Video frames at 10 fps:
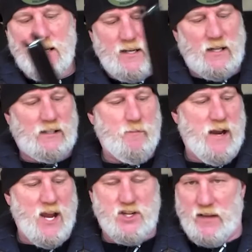
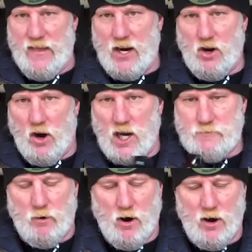elimination of that
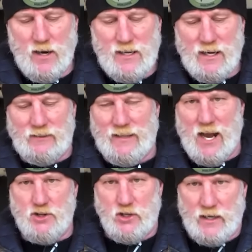crossbar
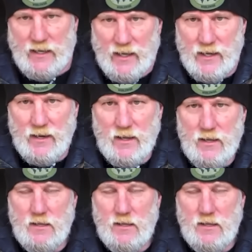allows you to get,